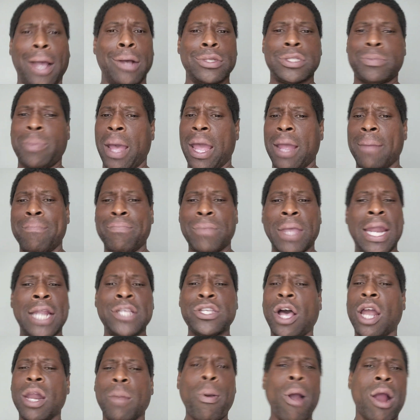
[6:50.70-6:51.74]
babe, and it's
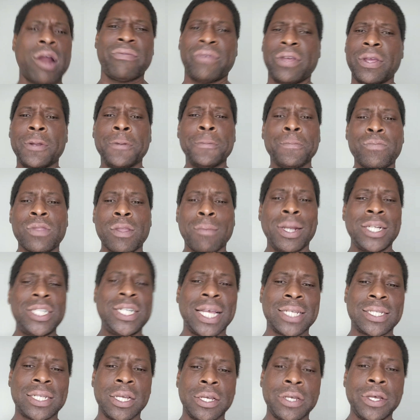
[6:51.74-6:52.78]
all a part of it. My
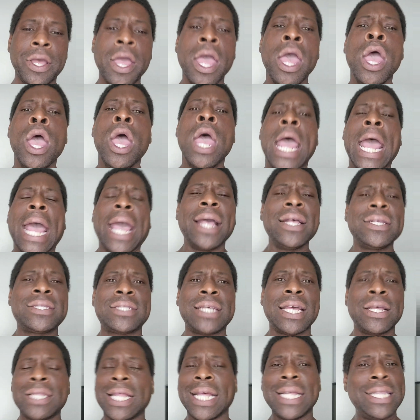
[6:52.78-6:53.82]
chest look good.
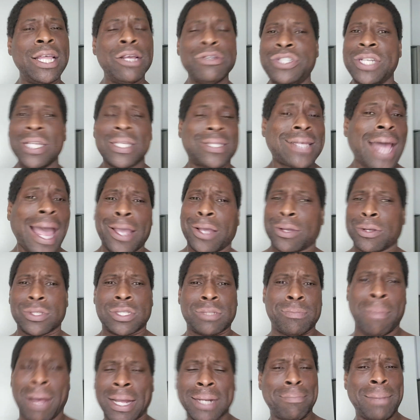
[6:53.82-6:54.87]
There's just cycles.
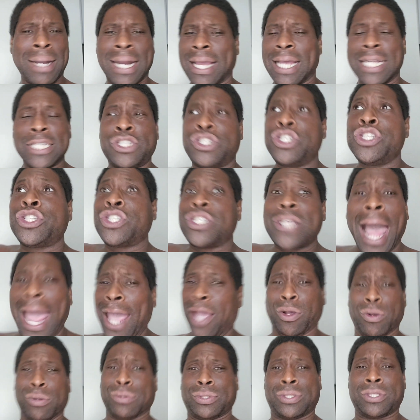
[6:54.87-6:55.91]
My it's just
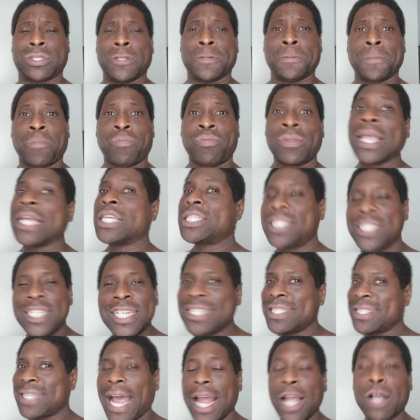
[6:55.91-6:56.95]
cycles. It's
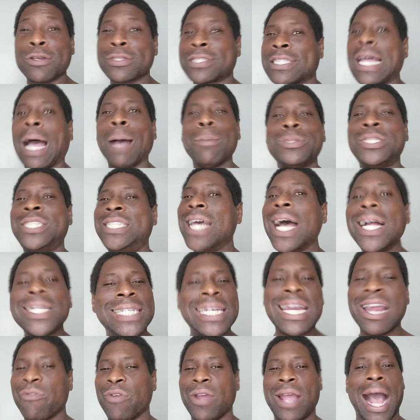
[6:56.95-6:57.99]
just cycles. Stop judging
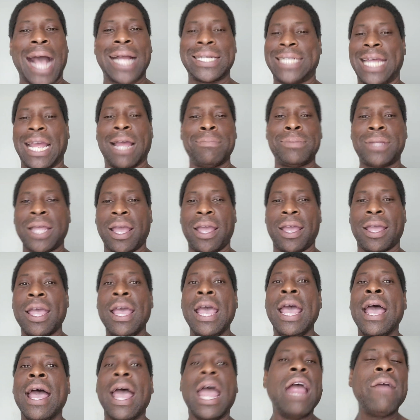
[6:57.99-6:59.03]
every goddamn thing.
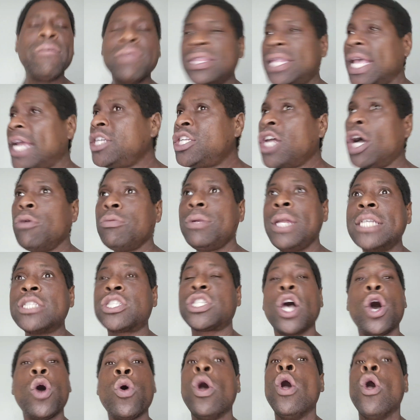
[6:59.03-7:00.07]
Everything don't need.
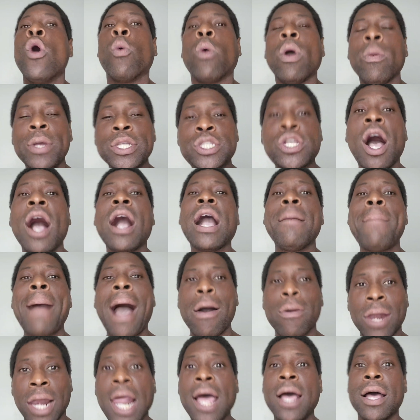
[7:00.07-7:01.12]
So when we talk
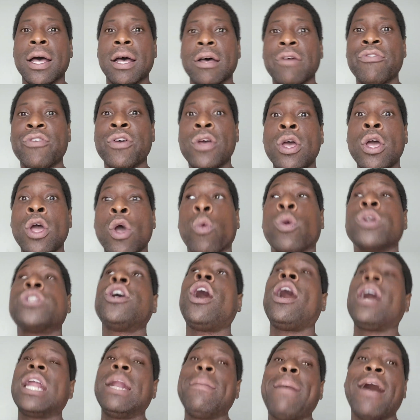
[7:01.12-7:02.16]
about love, we're
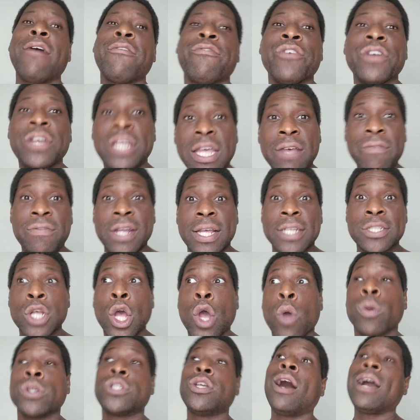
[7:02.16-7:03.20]
talking about forgiveness.
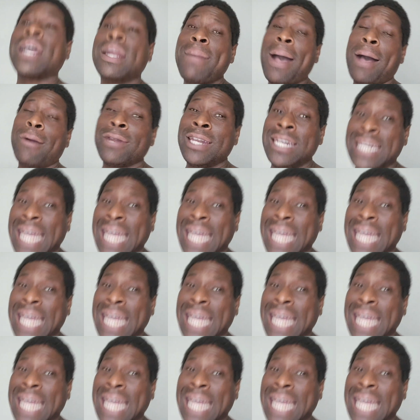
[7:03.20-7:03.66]
We're talking about